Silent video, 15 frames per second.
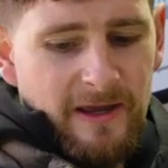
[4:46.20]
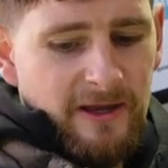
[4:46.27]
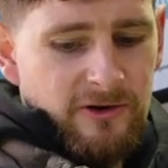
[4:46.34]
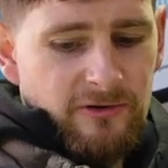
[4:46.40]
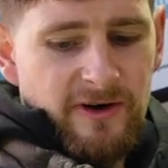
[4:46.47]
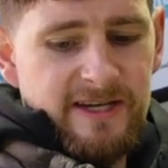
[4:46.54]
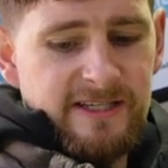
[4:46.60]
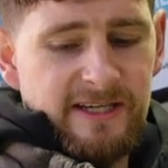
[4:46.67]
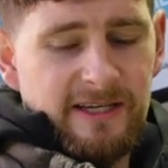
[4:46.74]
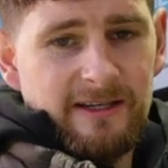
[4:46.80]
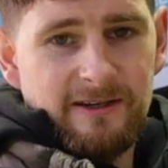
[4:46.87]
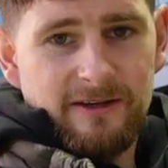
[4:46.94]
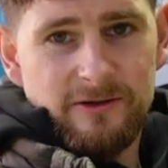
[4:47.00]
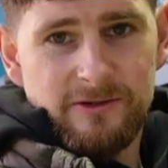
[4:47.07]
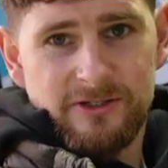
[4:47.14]
like crazy
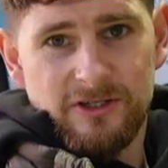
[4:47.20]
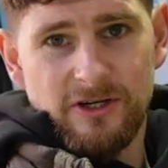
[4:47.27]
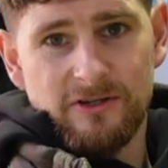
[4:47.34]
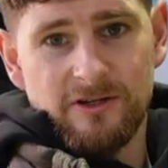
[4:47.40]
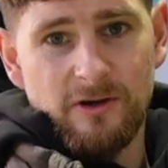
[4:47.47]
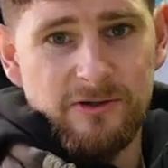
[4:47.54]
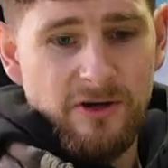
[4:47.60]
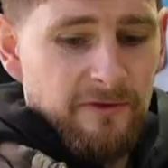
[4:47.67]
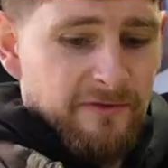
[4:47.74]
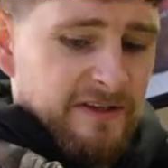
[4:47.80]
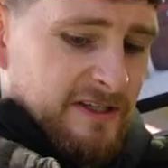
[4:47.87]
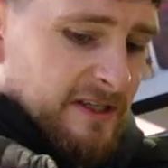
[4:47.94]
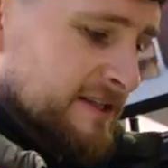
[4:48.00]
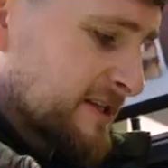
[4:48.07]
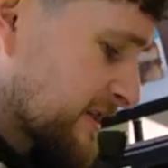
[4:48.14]
and goes off
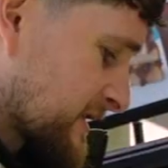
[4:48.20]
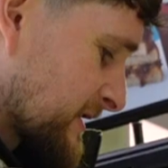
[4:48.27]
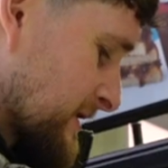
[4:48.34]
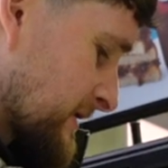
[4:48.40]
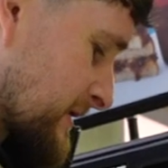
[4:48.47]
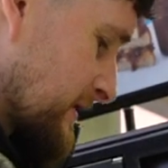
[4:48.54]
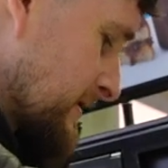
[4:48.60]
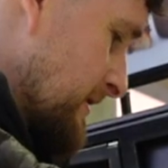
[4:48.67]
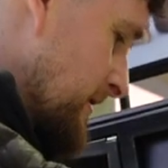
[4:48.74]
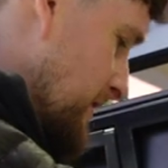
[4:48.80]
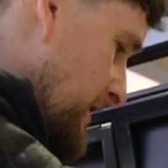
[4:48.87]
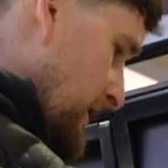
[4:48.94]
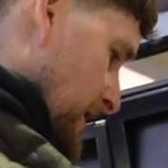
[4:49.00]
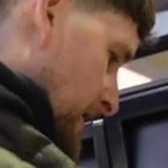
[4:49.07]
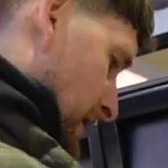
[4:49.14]
into the distance.
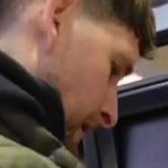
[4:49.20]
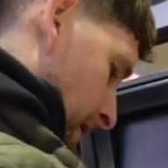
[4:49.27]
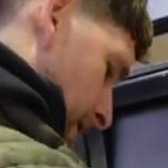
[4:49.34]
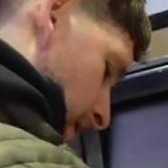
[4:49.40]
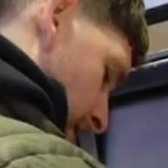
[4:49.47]
And